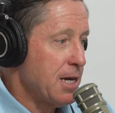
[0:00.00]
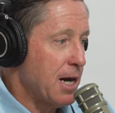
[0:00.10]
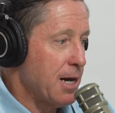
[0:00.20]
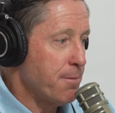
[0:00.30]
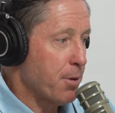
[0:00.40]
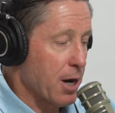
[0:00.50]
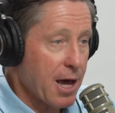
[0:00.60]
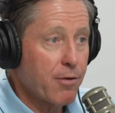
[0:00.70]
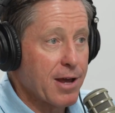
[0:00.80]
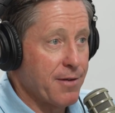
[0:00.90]
But I
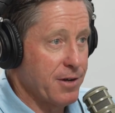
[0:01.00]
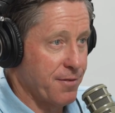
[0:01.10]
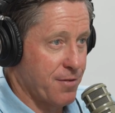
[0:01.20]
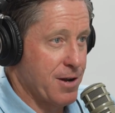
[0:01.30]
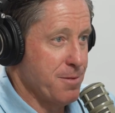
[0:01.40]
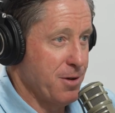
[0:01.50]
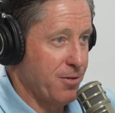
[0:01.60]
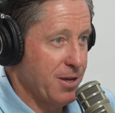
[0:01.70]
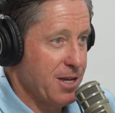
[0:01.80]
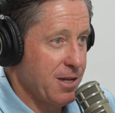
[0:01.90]
don't have enough
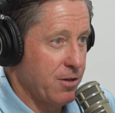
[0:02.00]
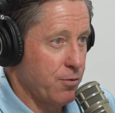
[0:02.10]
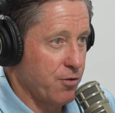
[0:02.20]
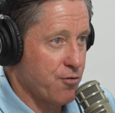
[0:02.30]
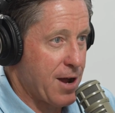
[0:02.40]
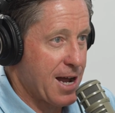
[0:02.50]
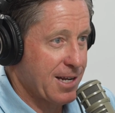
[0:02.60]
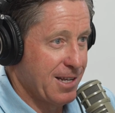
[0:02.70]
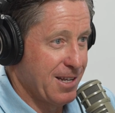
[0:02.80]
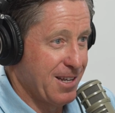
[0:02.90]
credibility to attract